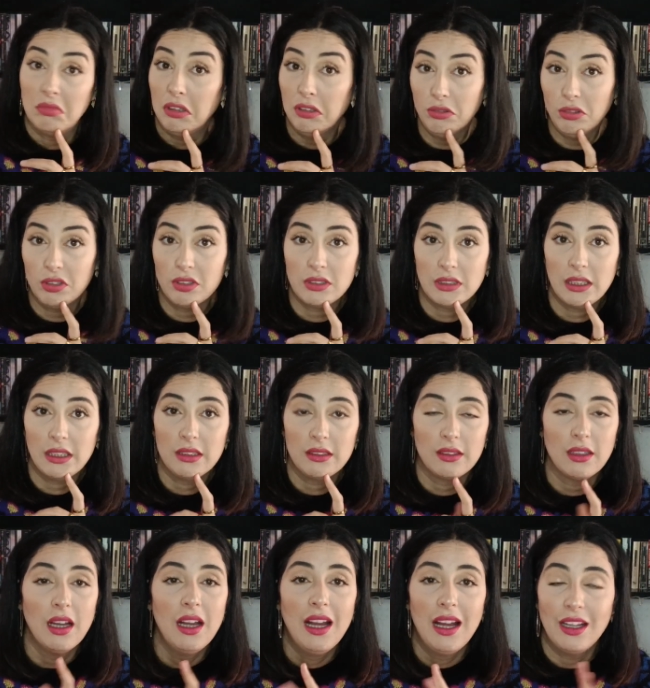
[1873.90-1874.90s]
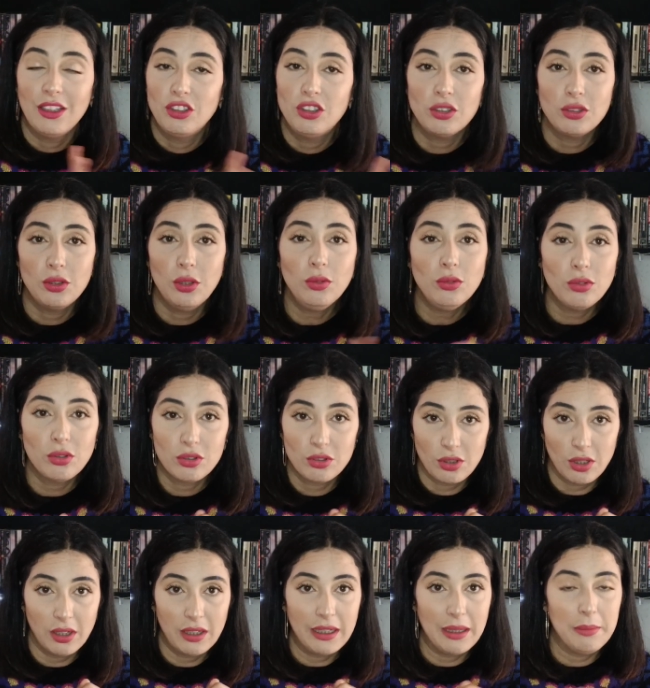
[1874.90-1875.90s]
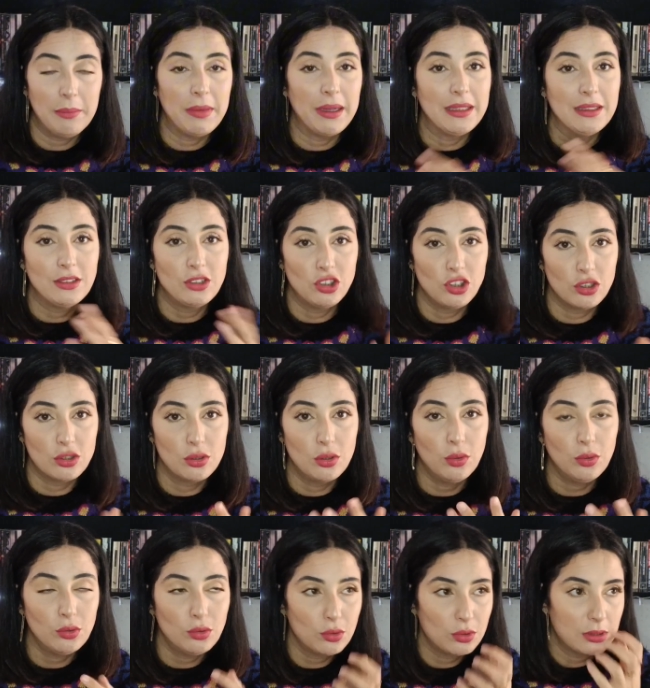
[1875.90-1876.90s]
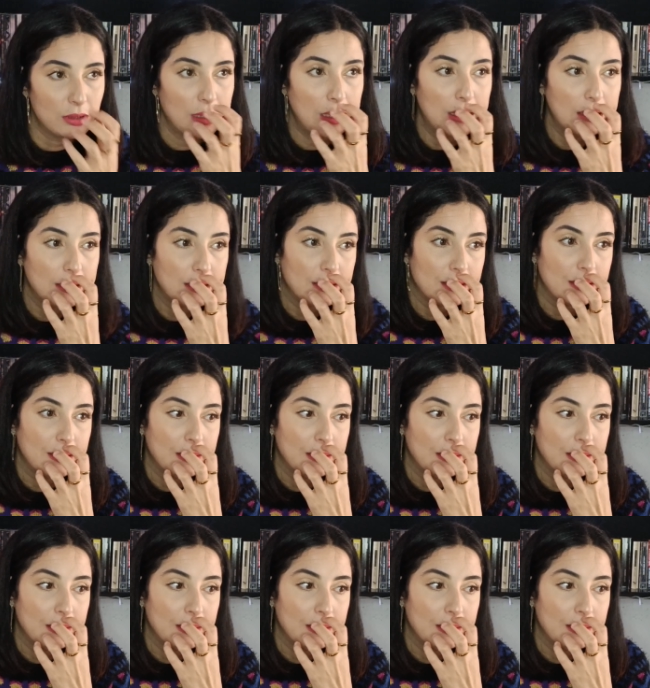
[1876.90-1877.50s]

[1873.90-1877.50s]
interesting, and she's going to stalk him and she's going to start